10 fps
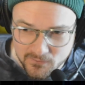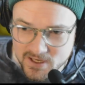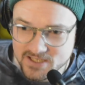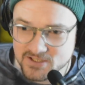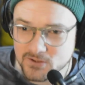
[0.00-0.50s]

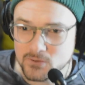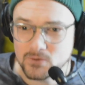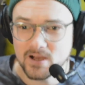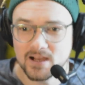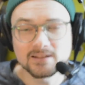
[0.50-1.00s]
to
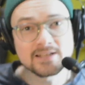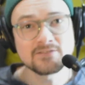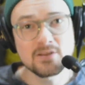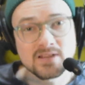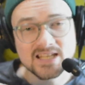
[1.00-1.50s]
leave
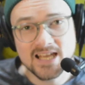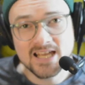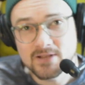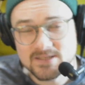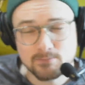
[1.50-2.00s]
them in the
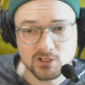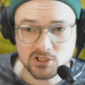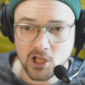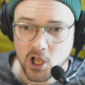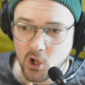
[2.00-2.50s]
comments
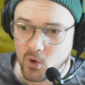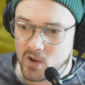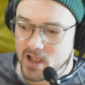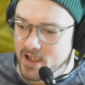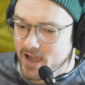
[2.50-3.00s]
below.
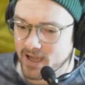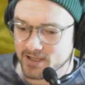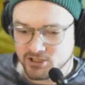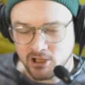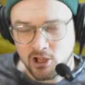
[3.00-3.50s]

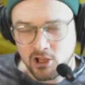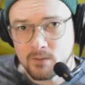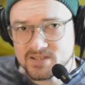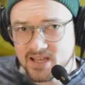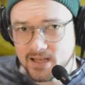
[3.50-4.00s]
Check out my
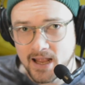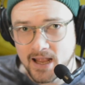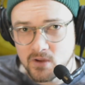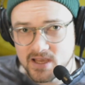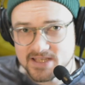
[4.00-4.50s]
website
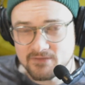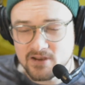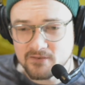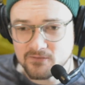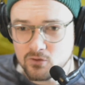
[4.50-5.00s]
anyways, even
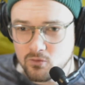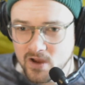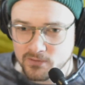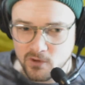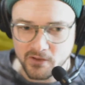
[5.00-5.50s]
if you went
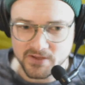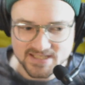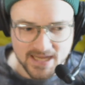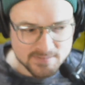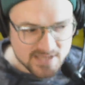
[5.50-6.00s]
through all the
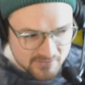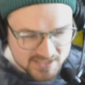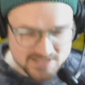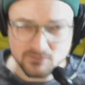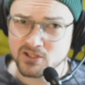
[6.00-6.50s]
steps. I've got
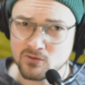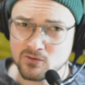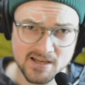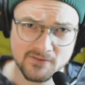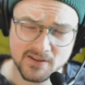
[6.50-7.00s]
some really cool
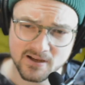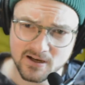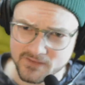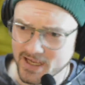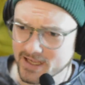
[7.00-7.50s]
stuff on there.
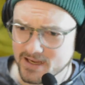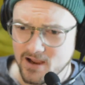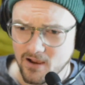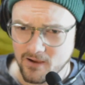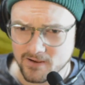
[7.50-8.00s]
I've got
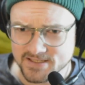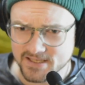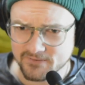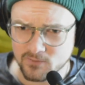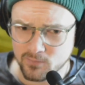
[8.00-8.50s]
all kinds of
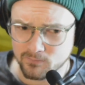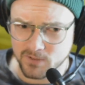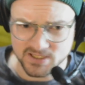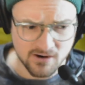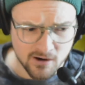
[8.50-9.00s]
different
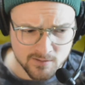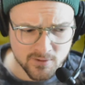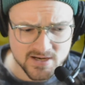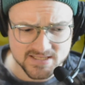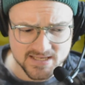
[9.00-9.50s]
guitar
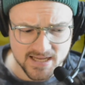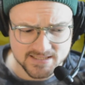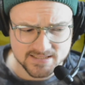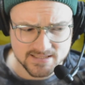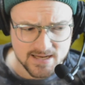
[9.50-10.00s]

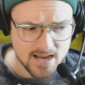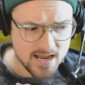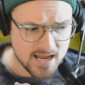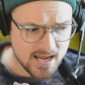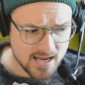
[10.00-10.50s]
presets
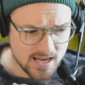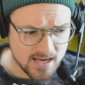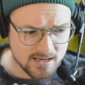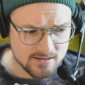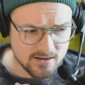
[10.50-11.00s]

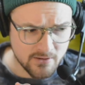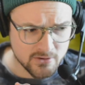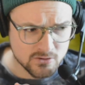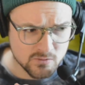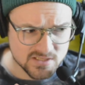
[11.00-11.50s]
and other
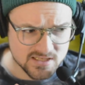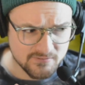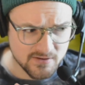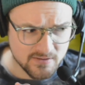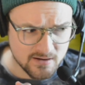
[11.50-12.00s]
cool stuff
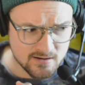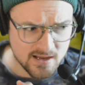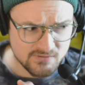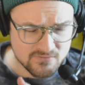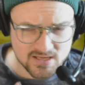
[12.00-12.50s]
on there.
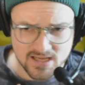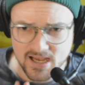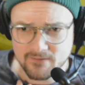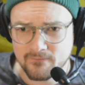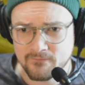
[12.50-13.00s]
I've even
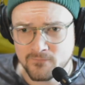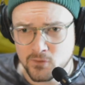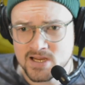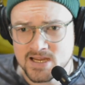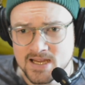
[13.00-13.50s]
got
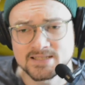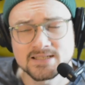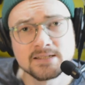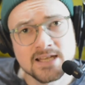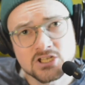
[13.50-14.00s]
free
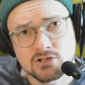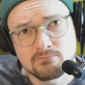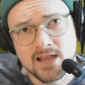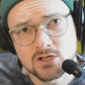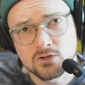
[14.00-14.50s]
installation
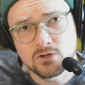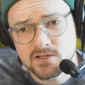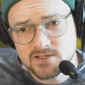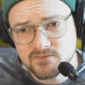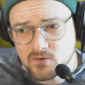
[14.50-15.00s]

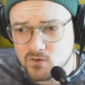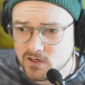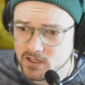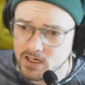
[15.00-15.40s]
manuals for